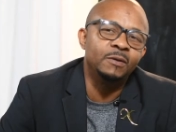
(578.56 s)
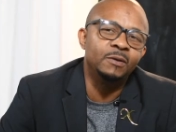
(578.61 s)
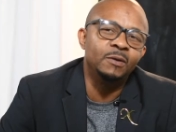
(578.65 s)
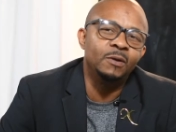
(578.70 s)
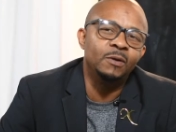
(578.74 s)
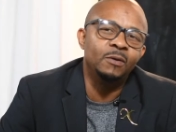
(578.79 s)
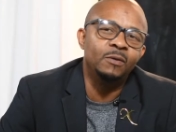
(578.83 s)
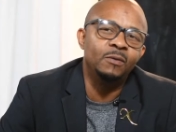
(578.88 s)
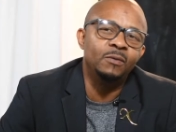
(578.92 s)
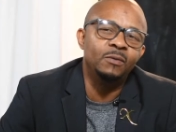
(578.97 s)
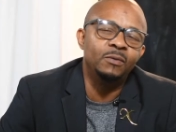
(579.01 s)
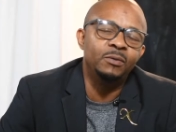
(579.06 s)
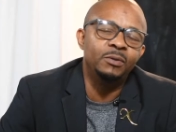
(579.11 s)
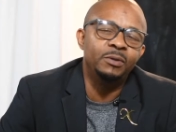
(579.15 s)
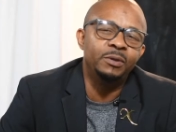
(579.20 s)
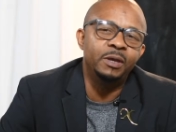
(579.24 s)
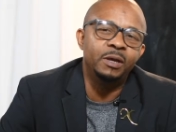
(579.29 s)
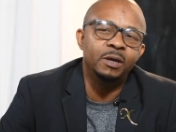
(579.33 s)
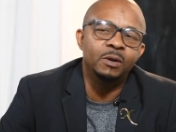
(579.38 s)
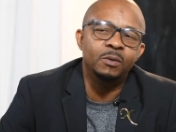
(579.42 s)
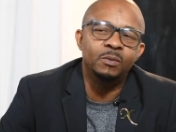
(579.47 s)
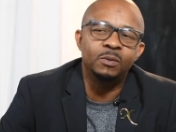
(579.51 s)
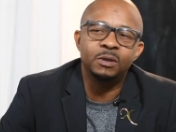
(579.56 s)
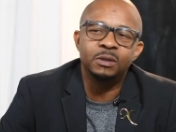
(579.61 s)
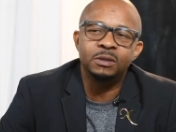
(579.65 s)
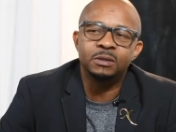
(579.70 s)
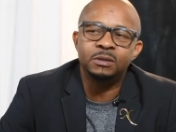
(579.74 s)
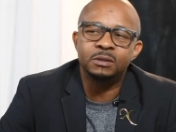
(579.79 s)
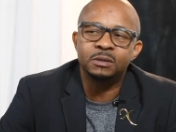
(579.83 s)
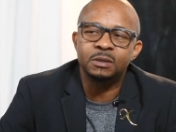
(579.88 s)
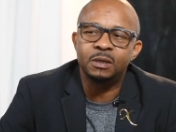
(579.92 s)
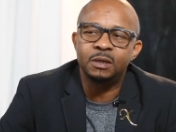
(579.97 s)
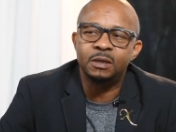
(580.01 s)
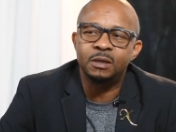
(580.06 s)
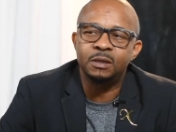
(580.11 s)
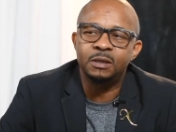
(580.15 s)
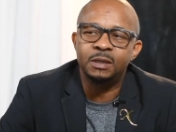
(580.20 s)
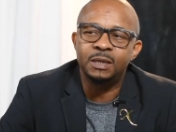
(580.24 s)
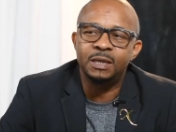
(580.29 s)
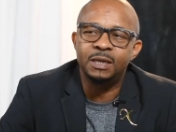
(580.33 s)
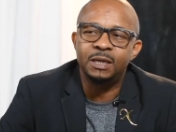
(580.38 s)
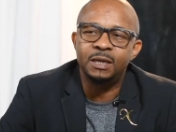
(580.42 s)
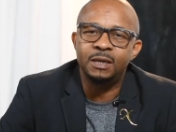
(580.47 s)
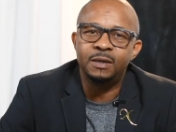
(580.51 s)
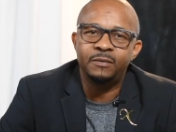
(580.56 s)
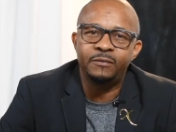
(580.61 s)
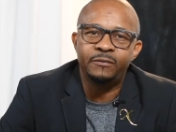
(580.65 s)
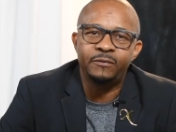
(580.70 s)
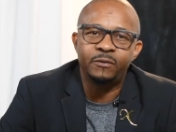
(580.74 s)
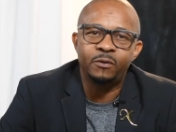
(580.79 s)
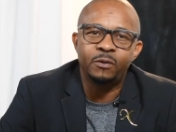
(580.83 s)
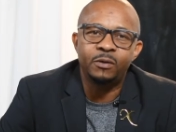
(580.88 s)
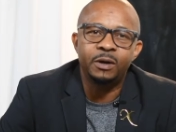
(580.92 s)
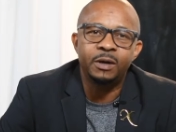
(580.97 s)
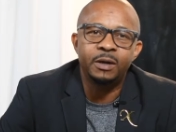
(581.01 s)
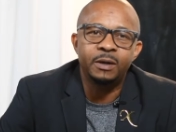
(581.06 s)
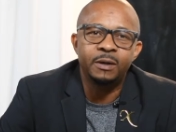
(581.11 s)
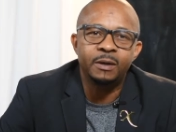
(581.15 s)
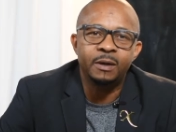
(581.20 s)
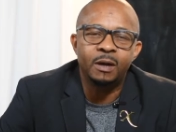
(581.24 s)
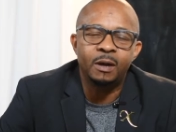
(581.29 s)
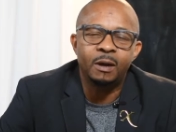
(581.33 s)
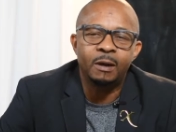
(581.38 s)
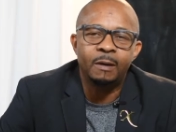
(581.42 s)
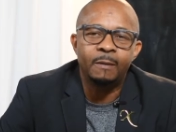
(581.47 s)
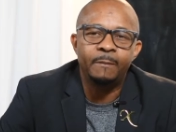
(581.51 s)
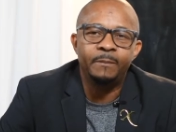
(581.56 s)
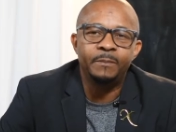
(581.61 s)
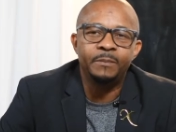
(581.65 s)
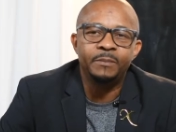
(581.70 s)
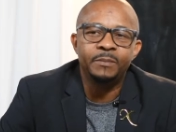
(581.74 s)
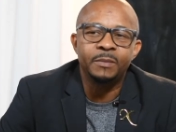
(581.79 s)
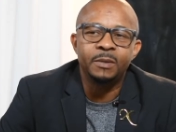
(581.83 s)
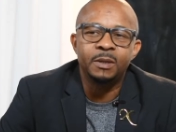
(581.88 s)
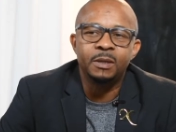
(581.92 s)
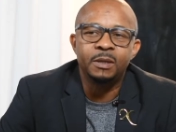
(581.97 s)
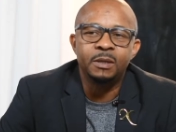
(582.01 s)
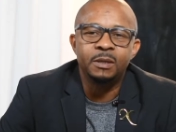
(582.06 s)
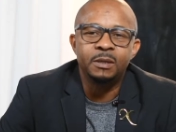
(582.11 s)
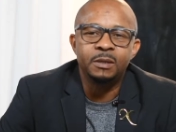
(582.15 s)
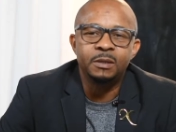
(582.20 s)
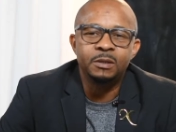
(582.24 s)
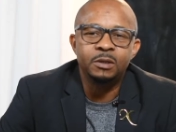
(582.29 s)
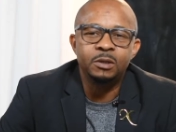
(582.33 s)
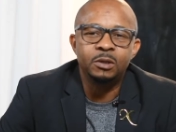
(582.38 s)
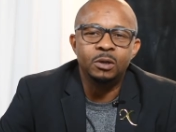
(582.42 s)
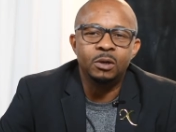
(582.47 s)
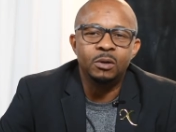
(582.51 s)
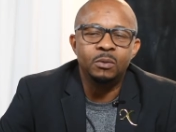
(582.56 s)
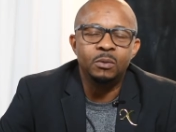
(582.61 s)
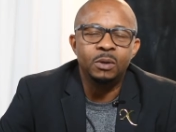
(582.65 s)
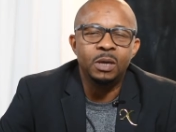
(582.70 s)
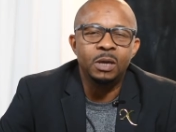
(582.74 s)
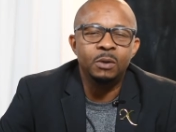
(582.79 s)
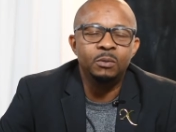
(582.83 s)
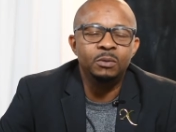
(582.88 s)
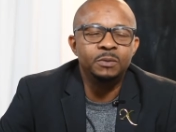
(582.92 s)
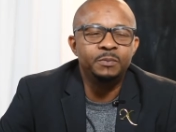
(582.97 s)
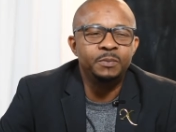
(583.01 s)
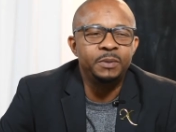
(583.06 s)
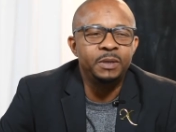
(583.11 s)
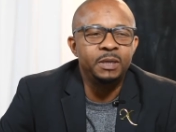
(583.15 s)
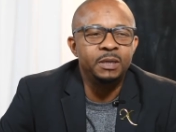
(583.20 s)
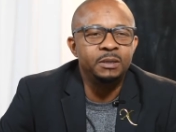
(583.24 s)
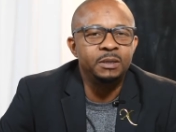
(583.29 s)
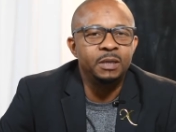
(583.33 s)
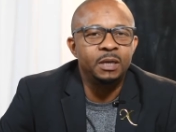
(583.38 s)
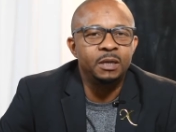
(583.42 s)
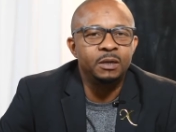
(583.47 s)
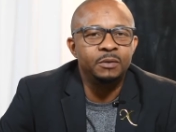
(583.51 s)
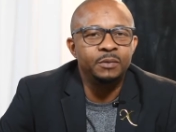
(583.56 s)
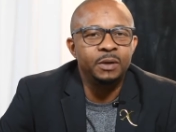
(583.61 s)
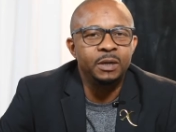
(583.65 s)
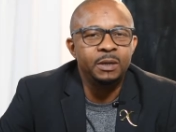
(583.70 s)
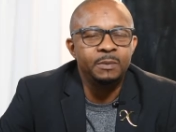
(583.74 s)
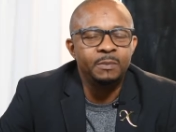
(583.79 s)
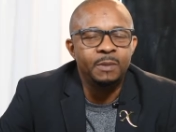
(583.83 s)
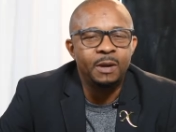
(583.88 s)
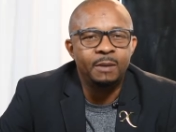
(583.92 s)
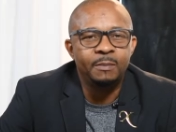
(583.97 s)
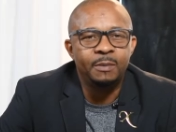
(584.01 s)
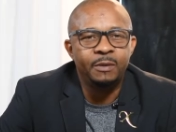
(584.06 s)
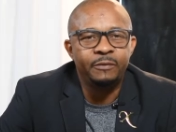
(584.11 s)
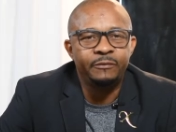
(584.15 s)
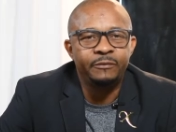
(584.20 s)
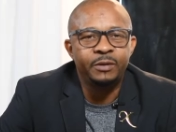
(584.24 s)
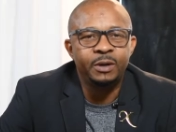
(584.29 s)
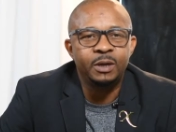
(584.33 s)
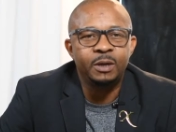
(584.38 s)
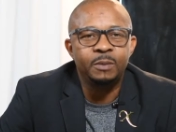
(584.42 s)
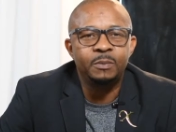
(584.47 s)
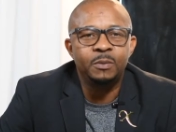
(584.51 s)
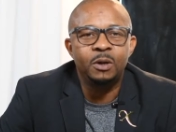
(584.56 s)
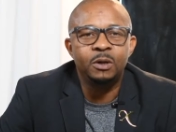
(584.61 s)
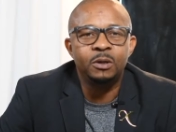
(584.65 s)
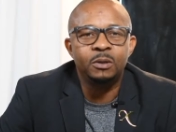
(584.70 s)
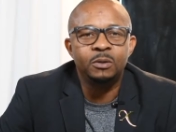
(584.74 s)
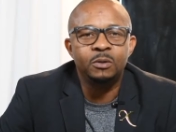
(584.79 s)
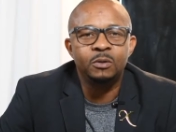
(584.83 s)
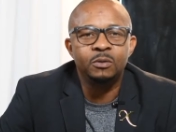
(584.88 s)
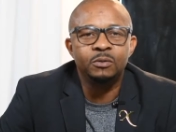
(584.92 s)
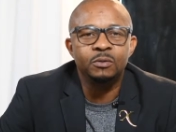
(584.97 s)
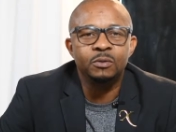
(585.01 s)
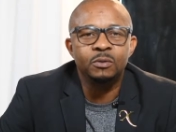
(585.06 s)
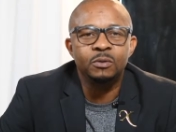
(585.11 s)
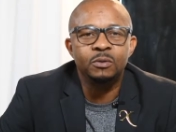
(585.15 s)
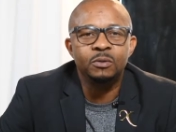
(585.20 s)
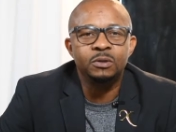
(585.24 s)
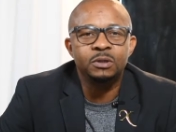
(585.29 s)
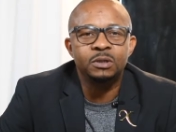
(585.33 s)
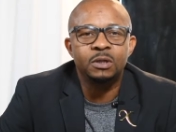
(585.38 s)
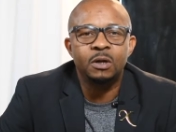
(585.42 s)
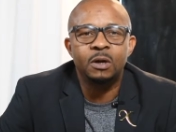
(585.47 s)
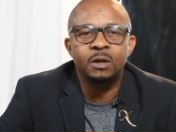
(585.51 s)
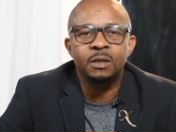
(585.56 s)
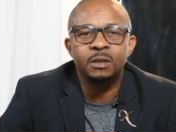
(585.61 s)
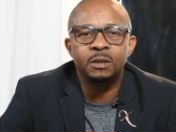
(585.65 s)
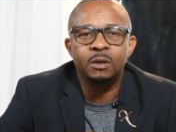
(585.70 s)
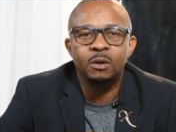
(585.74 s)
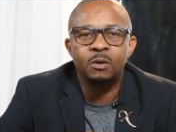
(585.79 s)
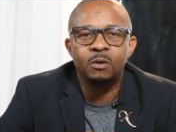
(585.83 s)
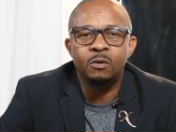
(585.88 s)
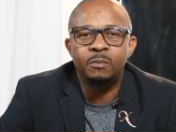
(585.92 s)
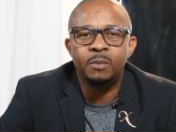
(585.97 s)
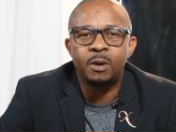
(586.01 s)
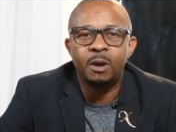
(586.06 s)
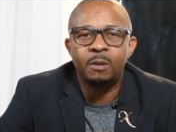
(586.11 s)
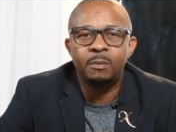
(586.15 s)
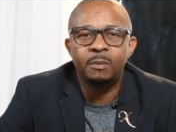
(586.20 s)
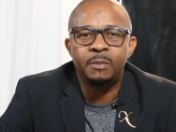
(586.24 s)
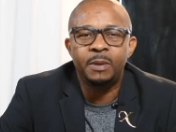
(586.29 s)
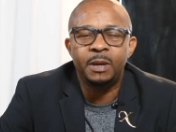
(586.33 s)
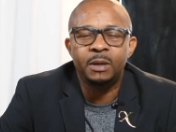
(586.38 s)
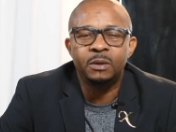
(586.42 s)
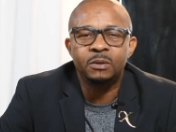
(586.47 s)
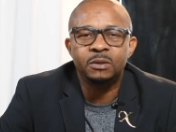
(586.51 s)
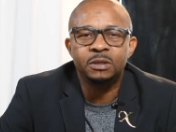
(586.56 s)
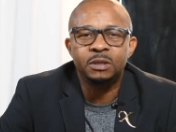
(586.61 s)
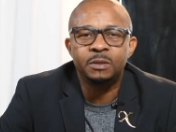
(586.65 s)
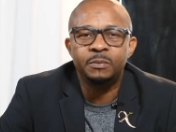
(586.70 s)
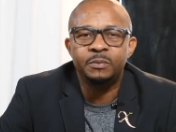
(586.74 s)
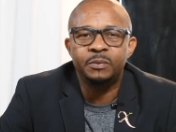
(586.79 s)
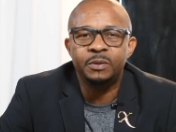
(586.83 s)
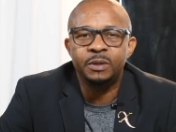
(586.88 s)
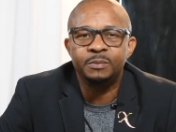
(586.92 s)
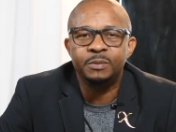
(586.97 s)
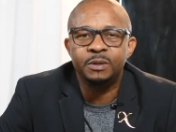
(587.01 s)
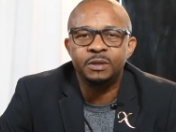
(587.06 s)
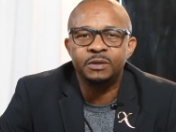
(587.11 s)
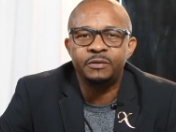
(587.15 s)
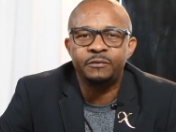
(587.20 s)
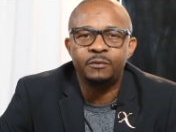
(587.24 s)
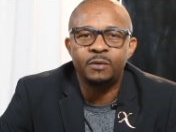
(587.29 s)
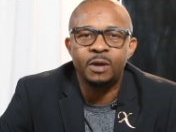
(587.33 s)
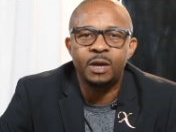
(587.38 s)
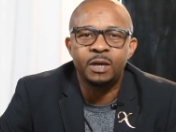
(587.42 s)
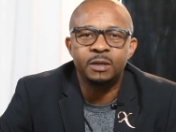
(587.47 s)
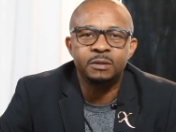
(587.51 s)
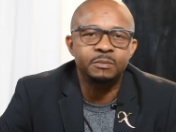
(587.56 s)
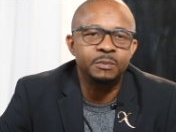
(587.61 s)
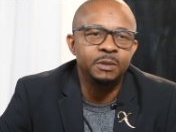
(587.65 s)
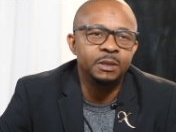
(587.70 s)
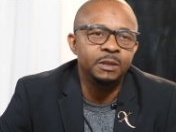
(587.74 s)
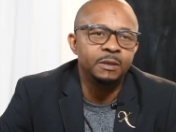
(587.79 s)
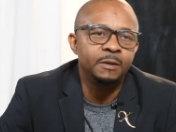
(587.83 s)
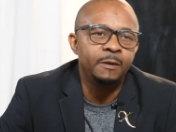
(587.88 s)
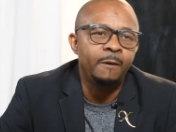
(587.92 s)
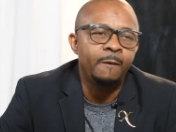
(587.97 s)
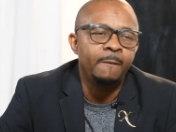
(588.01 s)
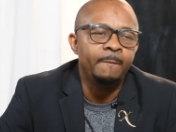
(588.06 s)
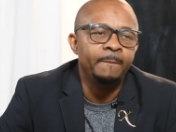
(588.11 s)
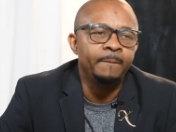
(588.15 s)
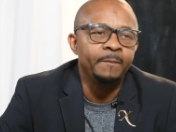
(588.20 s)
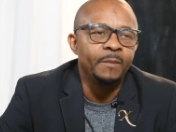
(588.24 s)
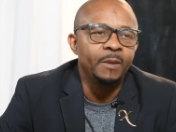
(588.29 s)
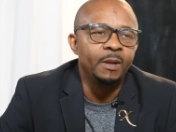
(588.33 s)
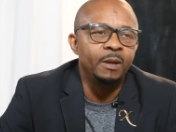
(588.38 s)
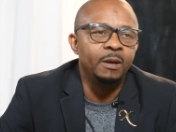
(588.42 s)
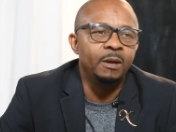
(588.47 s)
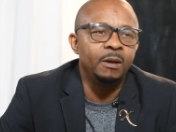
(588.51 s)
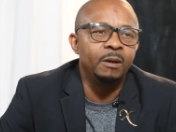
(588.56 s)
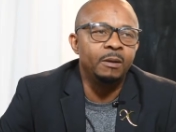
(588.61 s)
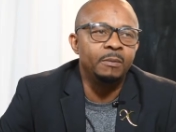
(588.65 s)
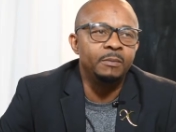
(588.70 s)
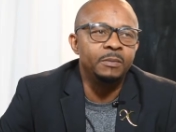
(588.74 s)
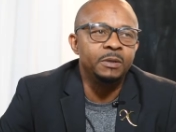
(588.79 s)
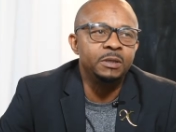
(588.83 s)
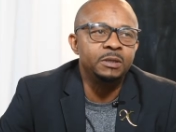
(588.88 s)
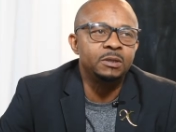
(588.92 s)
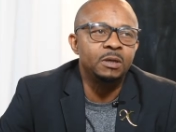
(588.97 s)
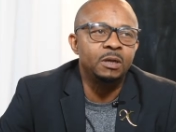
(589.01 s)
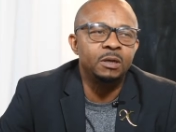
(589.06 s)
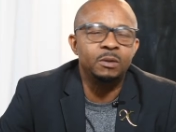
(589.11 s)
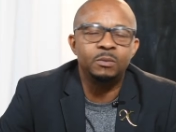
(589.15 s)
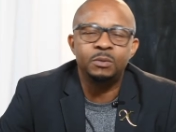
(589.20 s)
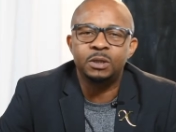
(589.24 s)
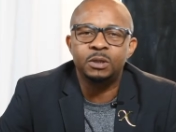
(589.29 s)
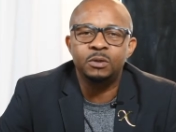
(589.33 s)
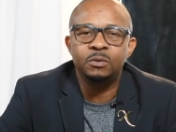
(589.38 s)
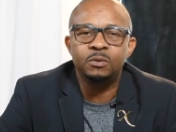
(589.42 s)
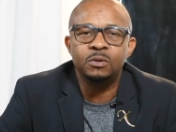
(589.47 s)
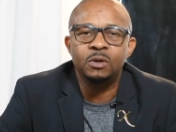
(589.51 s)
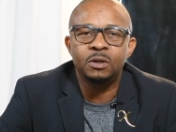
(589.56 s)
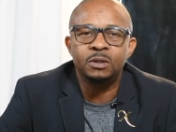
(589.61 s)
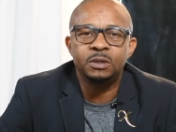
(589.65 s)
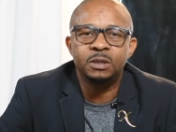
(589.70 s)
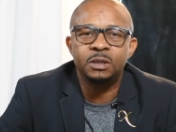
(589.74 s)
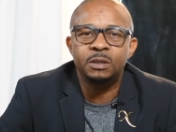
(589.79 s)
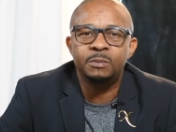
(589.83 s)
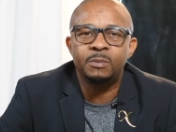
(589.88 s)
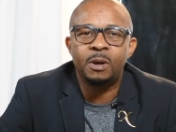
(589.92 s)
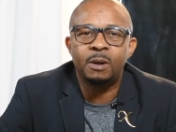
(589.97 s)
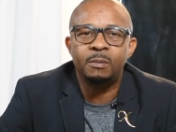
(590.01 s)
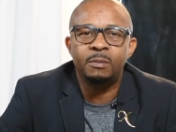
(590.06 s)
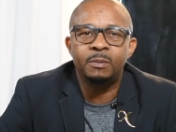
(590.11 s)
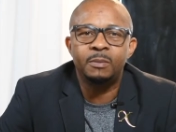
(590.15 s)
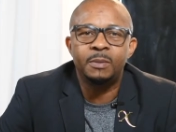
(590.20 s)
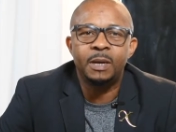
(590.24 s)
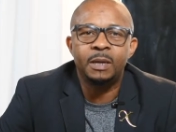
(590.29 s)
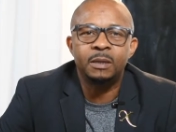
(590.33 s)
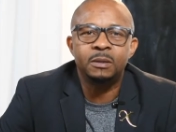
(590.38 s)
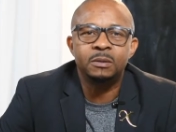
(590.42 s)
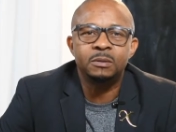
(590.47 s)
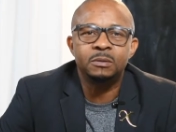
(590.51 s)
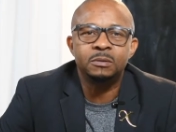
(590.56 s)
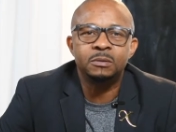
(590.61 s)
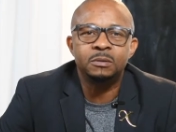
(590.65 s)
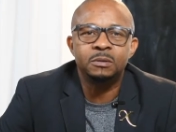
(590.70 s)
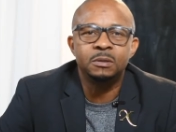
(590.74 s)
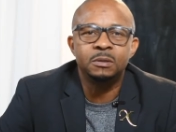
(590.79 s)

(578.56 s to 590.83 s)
you know there was a need for it. Um, you know, it was being done already by my friend Kamal Nuru, who started the whole barber battle scene, pretty much, if you ask me. Um, he started with the New York City barber battle,